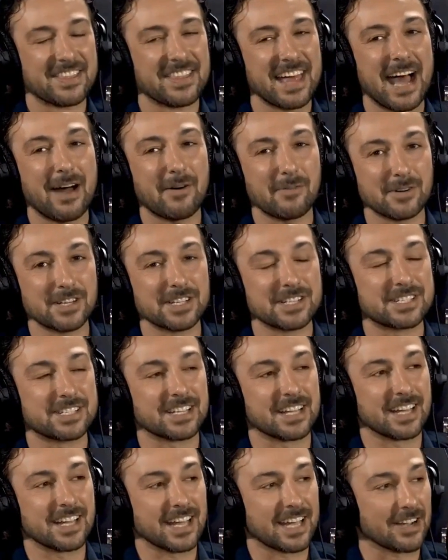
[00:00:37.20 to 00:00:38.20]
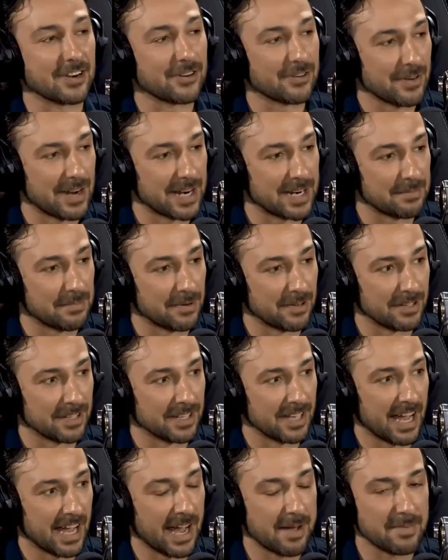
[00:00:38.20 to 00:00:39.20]
That was
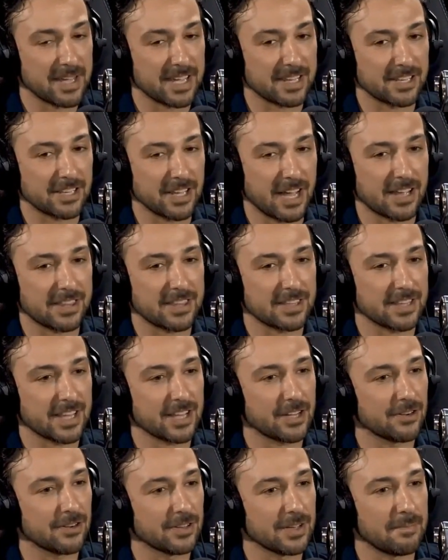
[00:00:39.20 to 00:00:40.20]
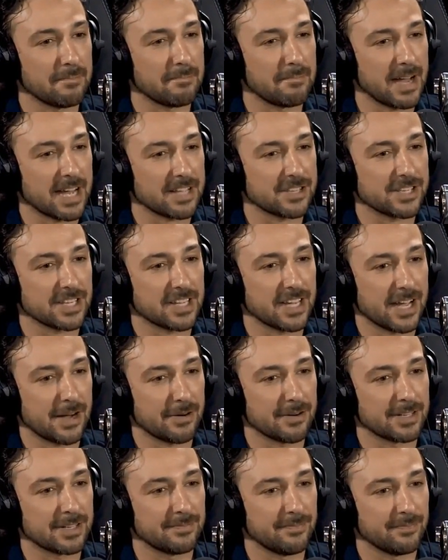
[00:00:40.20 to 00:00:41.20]
incredible. I mean, I think they call it magic
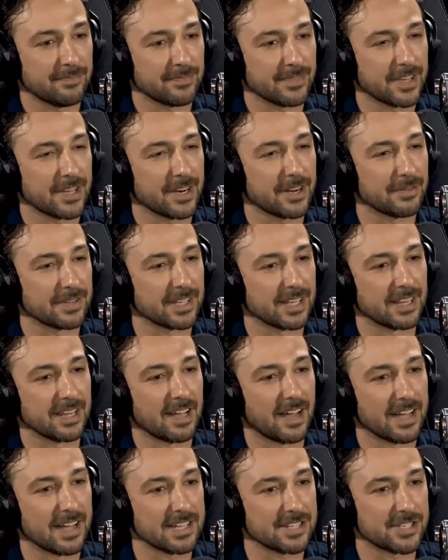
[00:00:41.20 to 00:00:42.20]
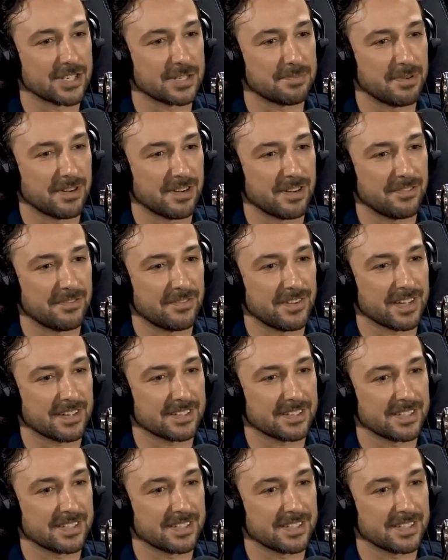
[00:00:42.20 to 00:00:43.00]
hour, when the light is just perfect.